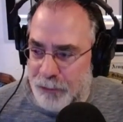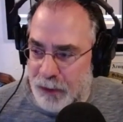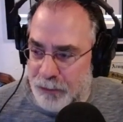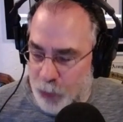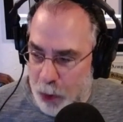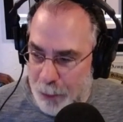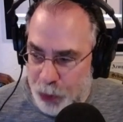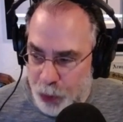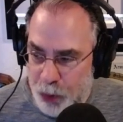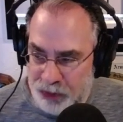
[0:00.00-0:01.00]
former
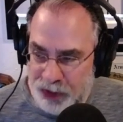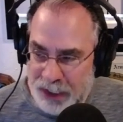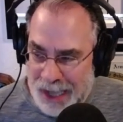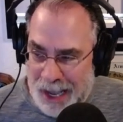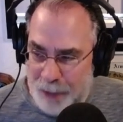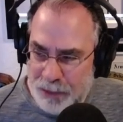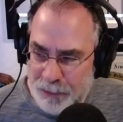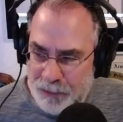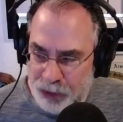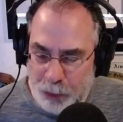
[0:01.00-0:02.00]
New York City cop,
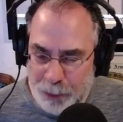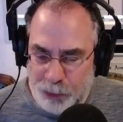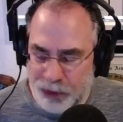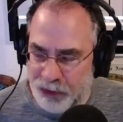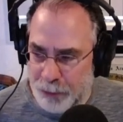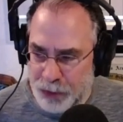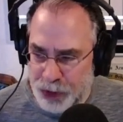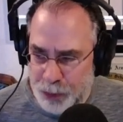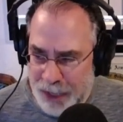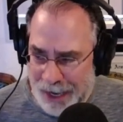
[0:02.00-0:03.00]
told me he was in some
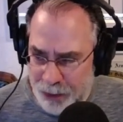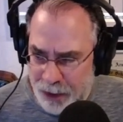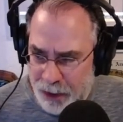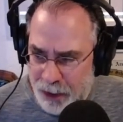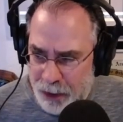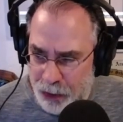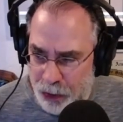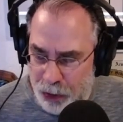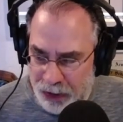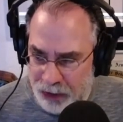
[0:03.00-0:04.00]
shootout
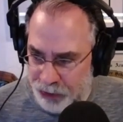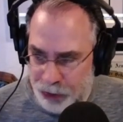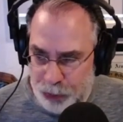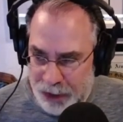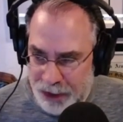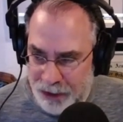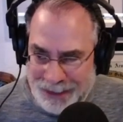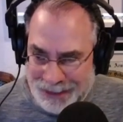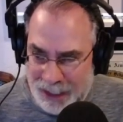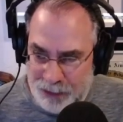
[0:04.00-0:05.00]
early in his career
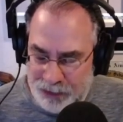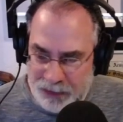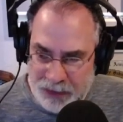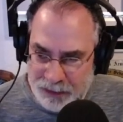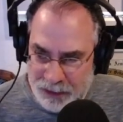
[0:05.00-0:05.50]
and left, and then